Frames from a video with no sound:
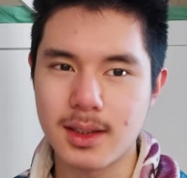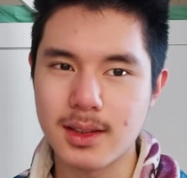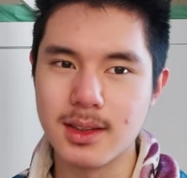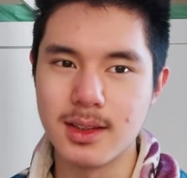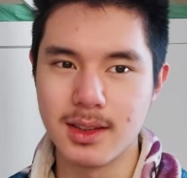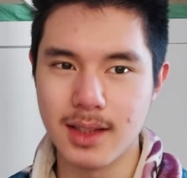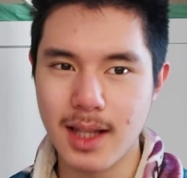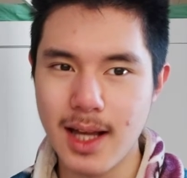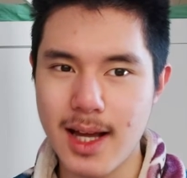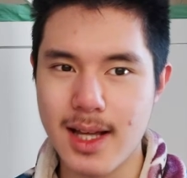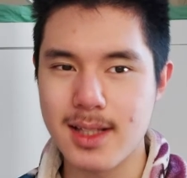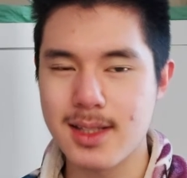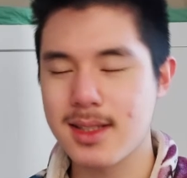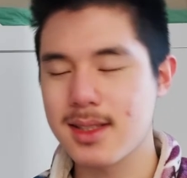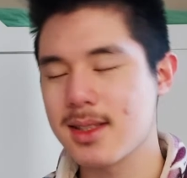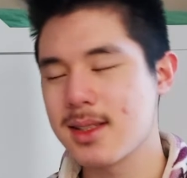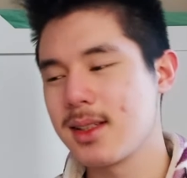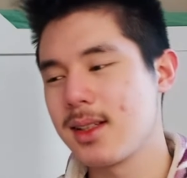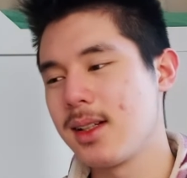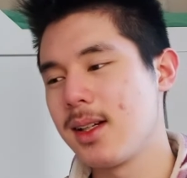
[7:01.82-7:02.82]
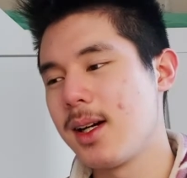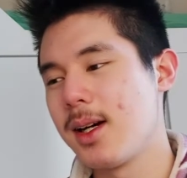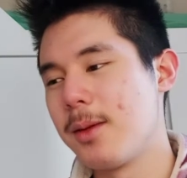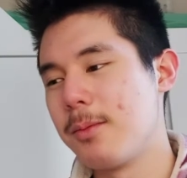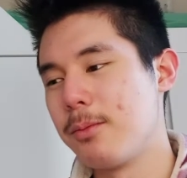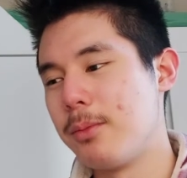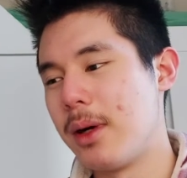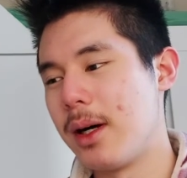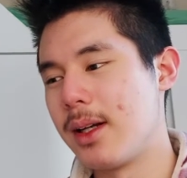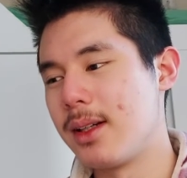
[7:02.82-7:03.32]
nonetheless,
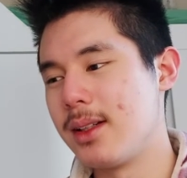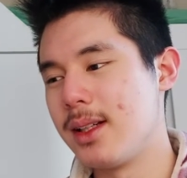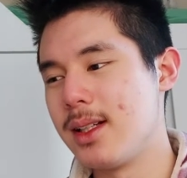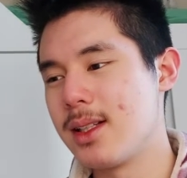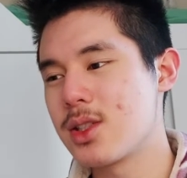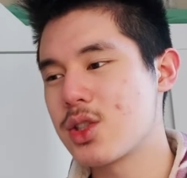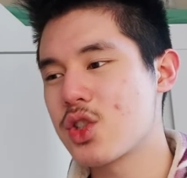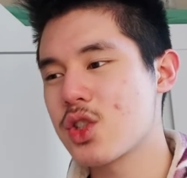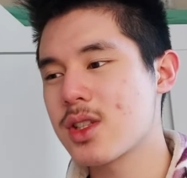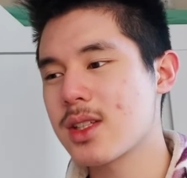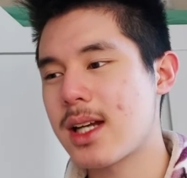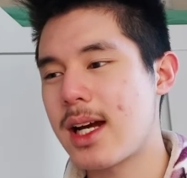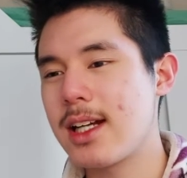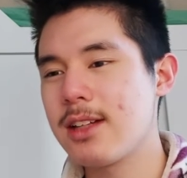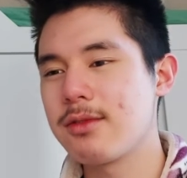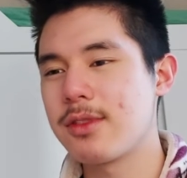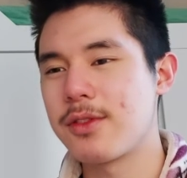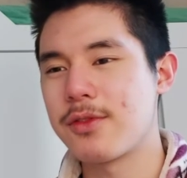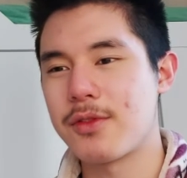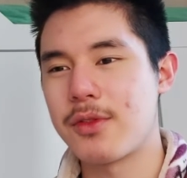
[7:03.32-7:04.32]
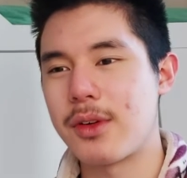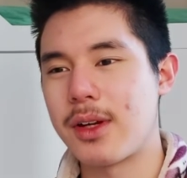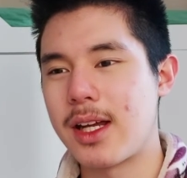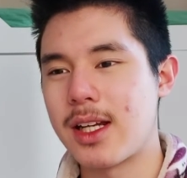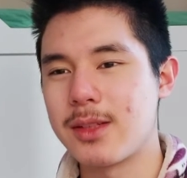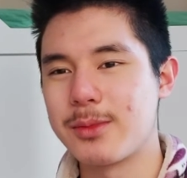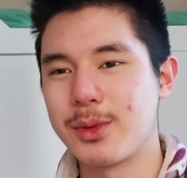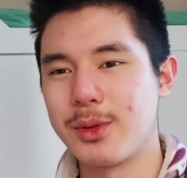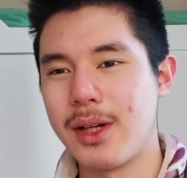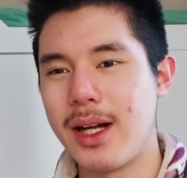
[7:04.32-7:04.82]
but it's just kind of a
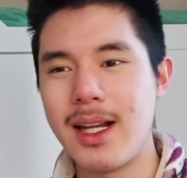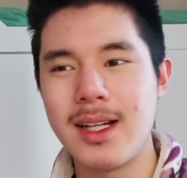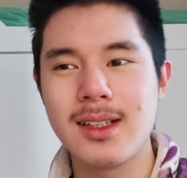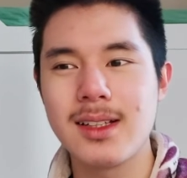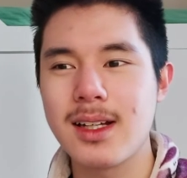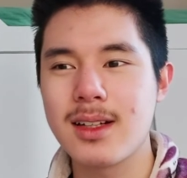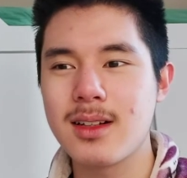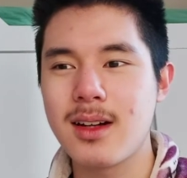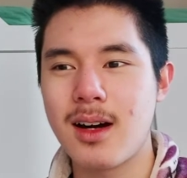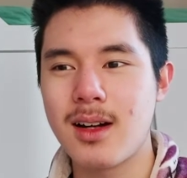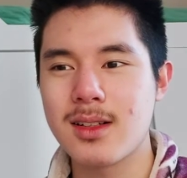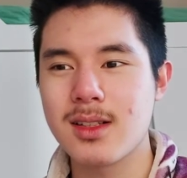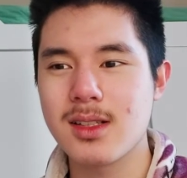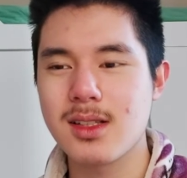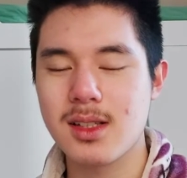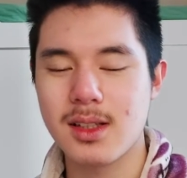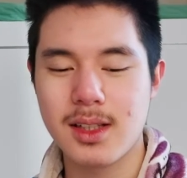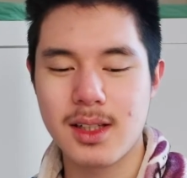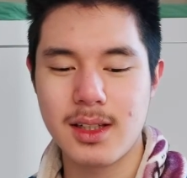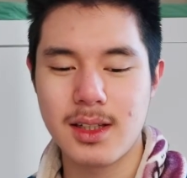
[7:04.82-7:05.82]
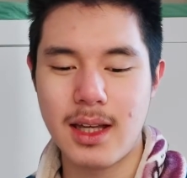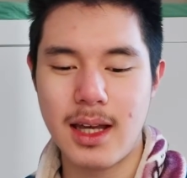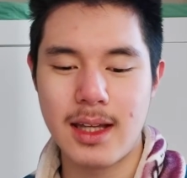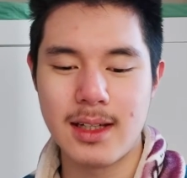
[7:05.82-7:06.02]
forgettable ending, honestly.